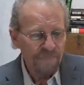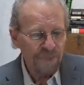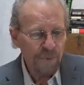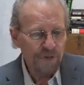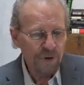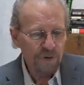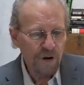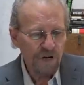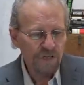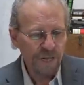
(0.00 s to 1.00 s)
There were no
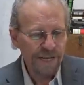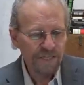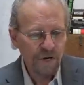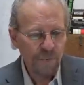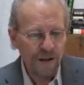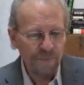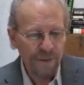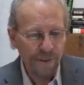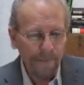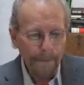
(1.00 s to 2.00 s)
large lights around
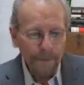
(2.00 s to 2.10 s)
me.